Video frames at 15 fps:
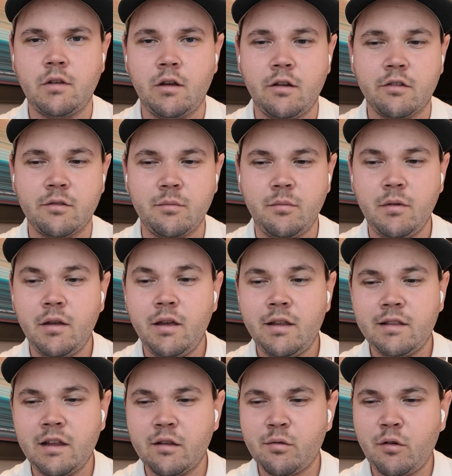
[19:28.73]
Awesome.
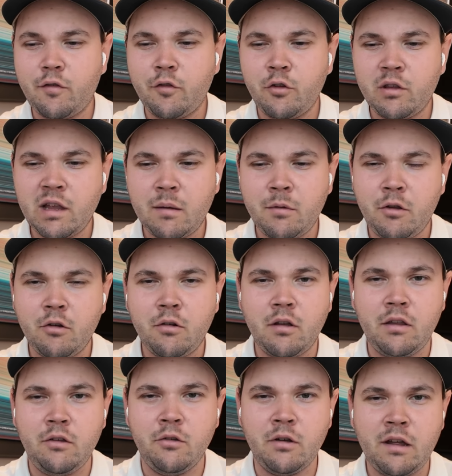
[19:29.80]
Thanks, Rolf, for your time
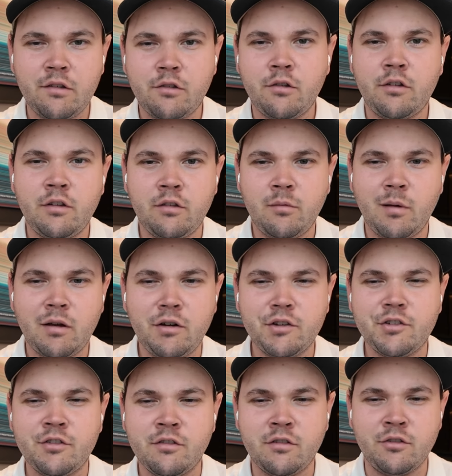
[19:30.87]
and your answers here to my
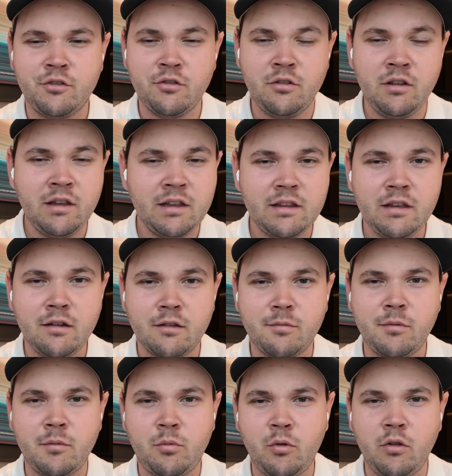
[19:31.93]
questions on journaling. I think that's
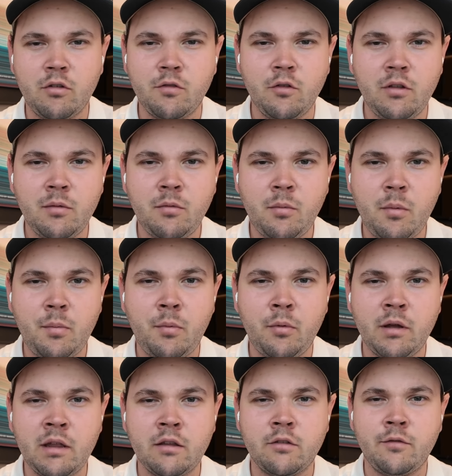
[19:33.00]
been pretty useful.
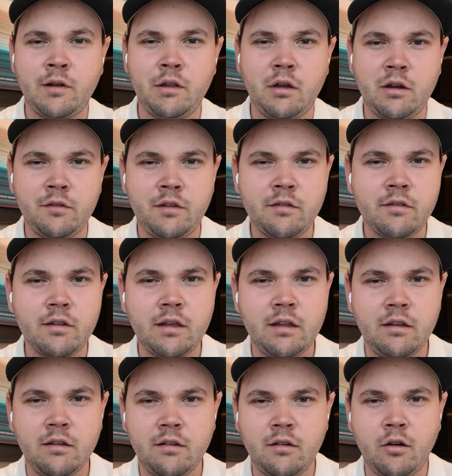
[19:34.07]
We'll get some value out of this,
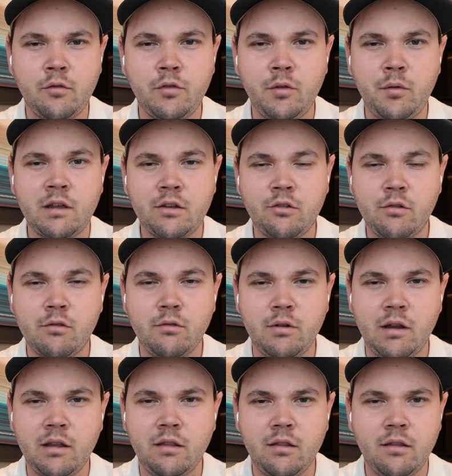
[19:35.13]
and hopefully we'll catch you
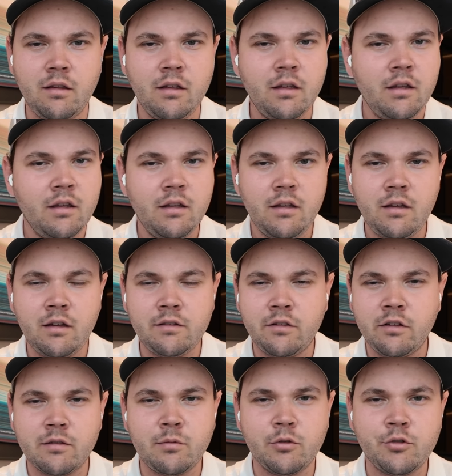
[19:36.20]
soon and
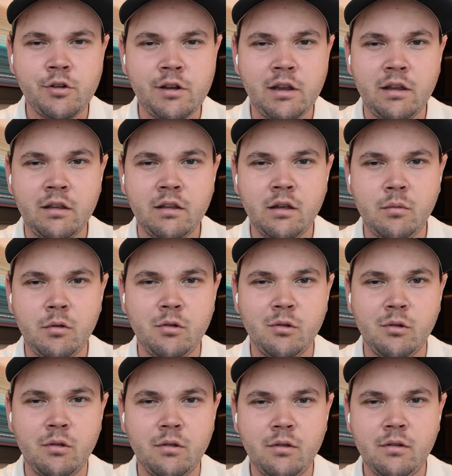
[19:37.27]
discuss more trading. That'd be cool.